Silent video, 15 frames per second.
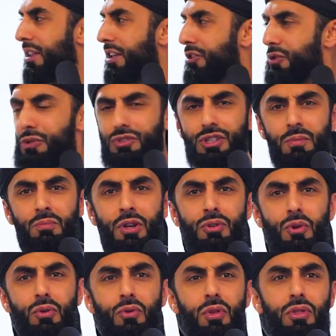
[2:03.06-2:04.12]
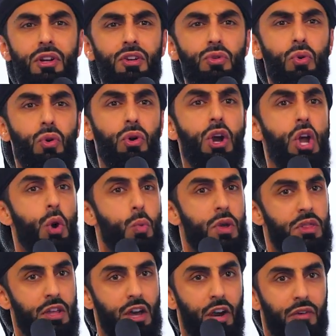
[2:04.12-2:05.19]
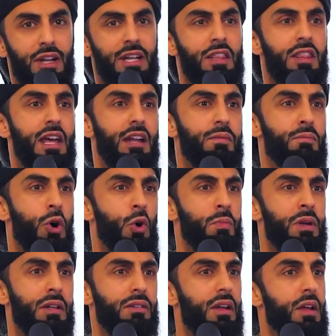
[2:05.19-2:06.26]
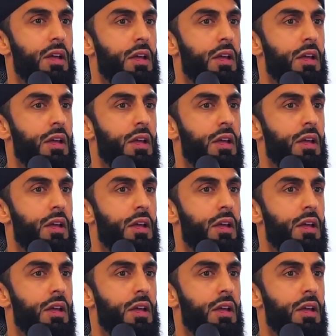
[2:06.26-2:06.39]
Then should someone knock on their door when they are in that moment,